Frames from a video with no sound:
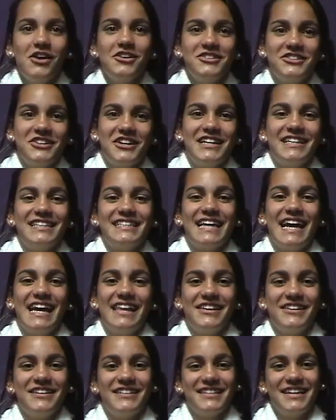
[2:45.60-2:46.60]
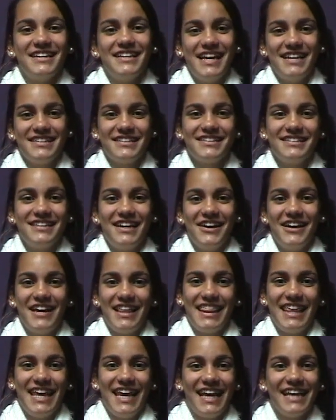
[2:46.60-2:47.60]
Don't say those unnecessary
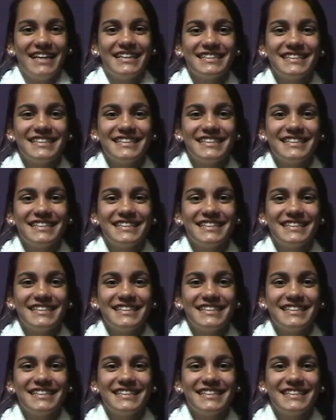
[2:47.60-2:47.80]
things.